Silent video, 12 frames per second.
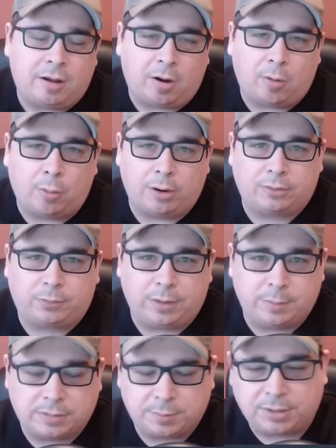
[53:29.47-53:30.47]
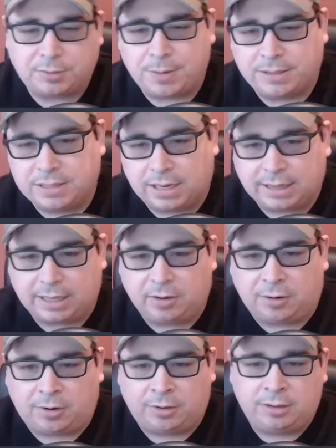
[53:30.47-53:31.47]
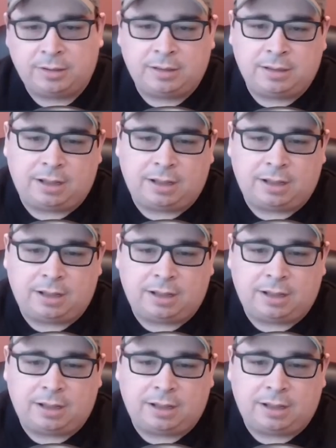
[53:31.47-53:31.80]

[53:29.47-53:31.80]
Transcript: uh, or else freedom of speech means nothing at all.